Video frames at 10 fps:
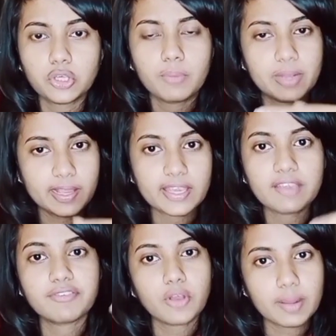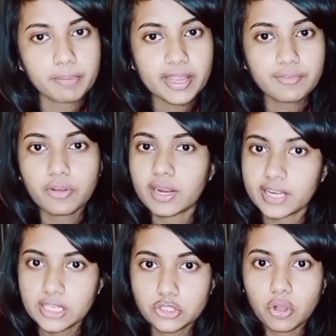like if you are applying for any
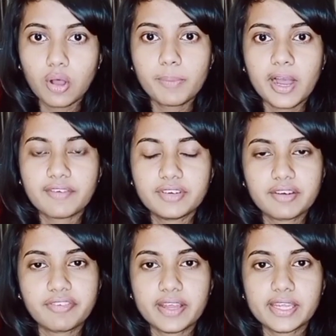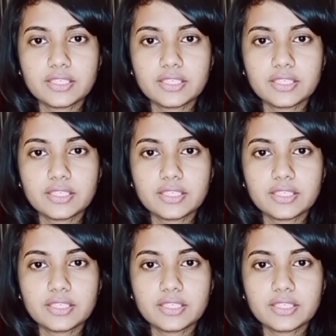job after 5 years of